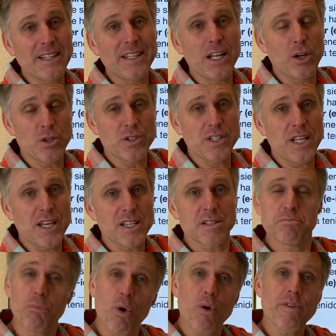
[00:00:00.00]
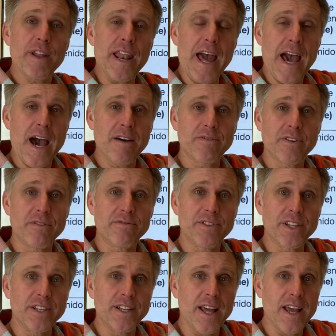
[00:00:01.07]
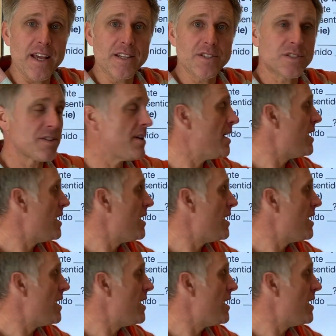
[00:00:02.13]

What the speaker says: de los días, more than half of the days.